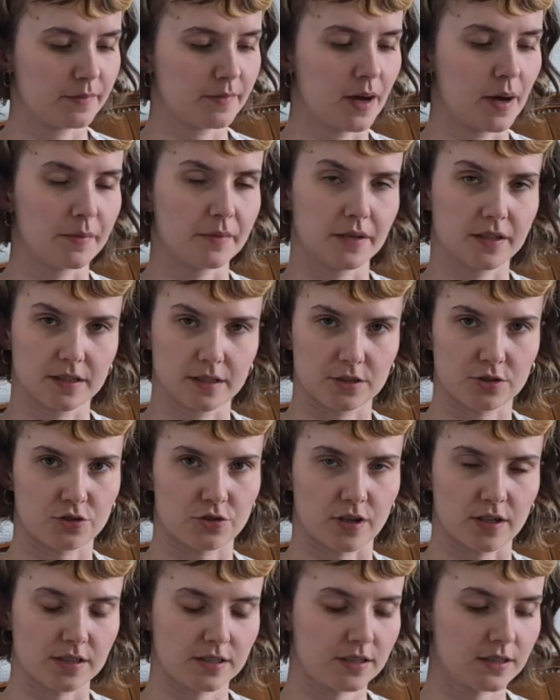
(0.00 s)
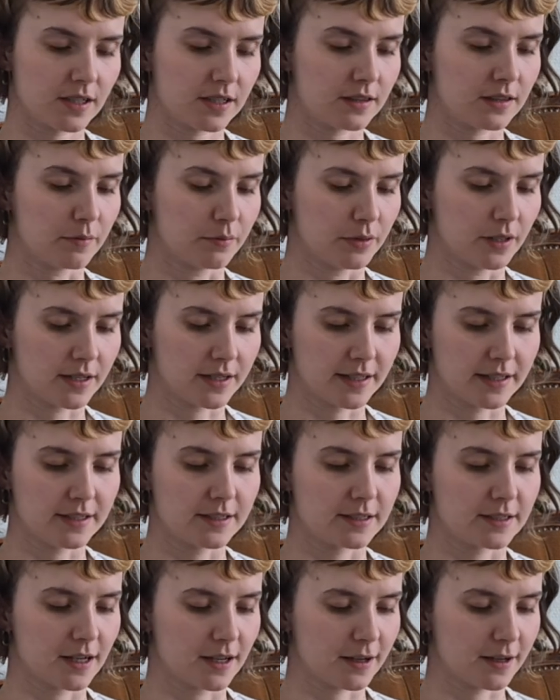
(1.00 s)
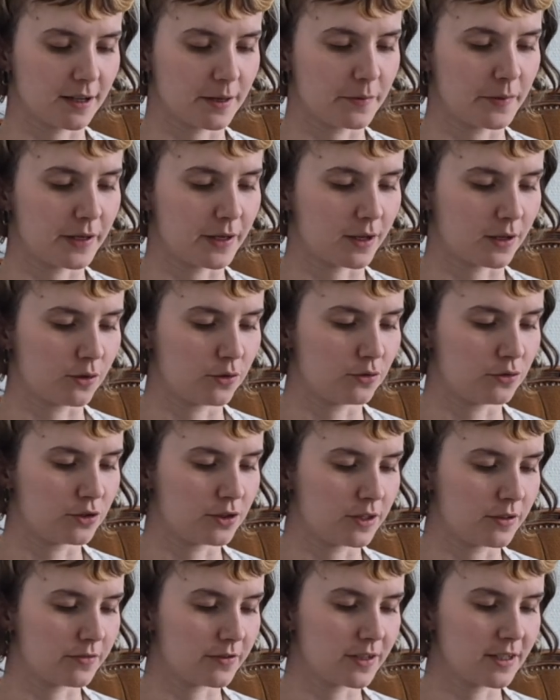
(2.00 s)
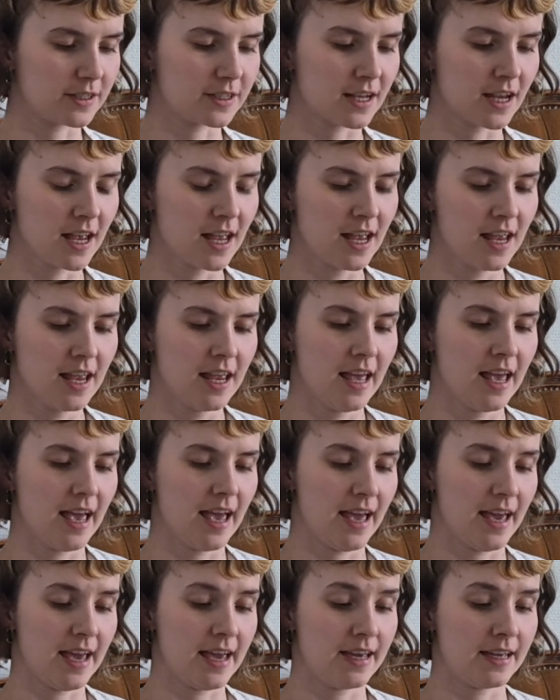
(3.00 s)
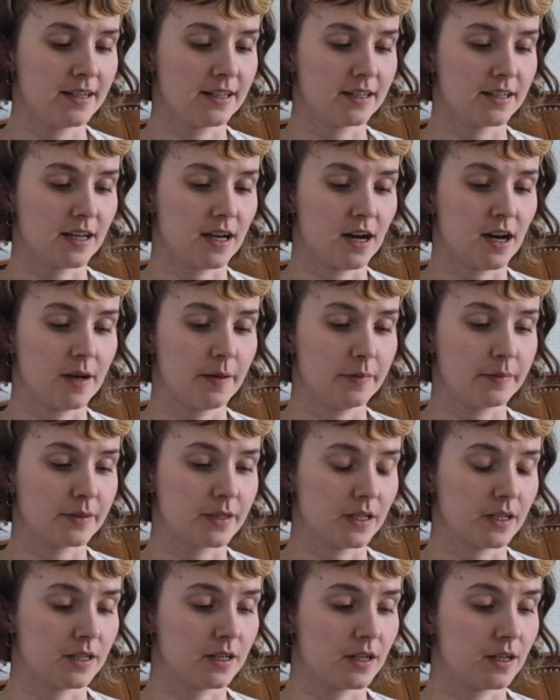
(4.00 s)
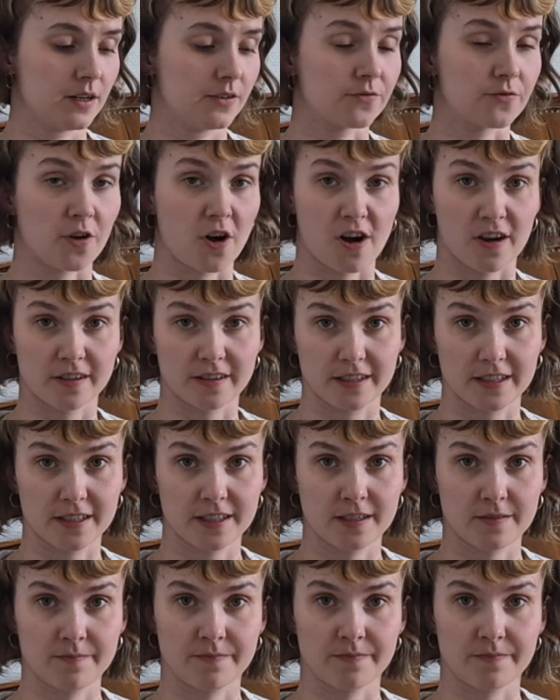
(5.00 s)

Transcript: I'm gonna trust that the blocking is not gonna make a huge difference, and I'm gonna frog this